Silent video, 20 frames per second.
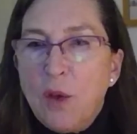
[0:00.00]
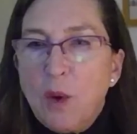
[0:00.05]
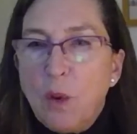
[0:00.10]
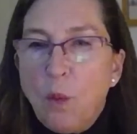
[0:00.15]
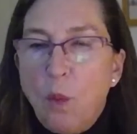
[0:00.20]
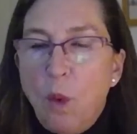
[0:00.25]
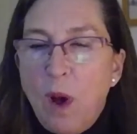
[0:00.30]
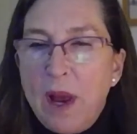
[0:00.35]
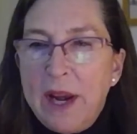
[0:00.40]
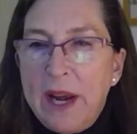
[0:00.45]
that
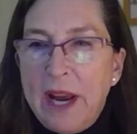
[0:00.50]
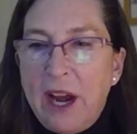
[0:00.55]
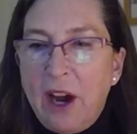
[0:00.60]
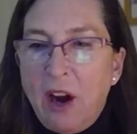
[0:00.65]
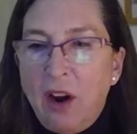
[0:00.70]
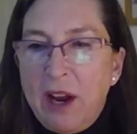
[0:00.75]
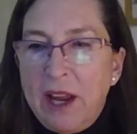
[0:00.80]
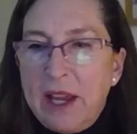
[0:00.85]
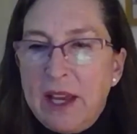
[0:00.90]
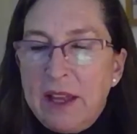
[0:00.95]
one
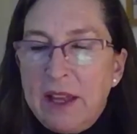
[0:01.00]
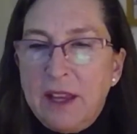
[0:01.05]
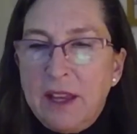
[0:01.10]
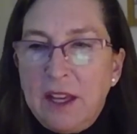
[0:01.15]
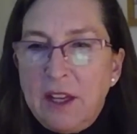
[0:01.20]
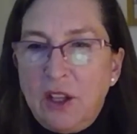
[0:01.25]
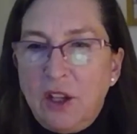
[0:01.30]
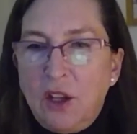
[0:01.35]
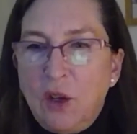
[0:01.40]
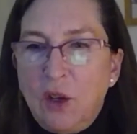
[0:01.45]
area
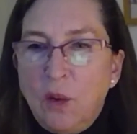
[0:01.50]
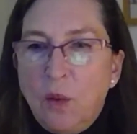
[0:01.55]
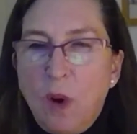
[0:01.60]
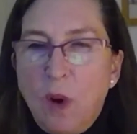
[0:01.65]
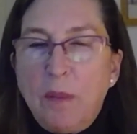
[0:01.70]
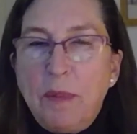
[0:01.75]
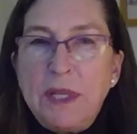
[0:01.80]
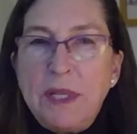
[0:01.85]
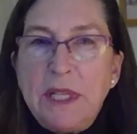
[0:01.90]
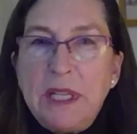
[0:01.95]
that you
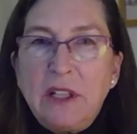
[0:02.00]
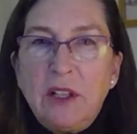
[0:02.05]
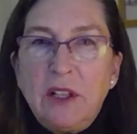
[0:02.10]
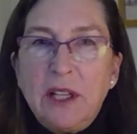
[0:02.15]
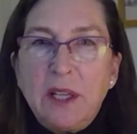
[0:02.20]
are particularly